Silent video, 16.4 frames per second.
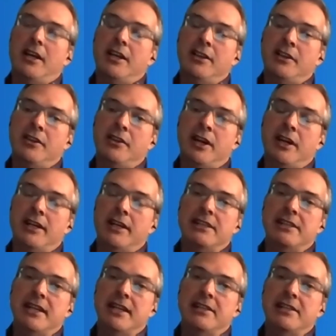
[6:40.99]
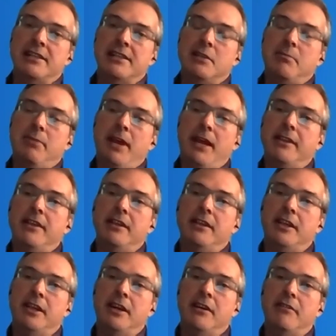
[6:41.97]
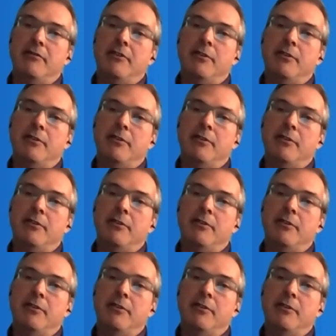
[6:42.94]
in the United States independently of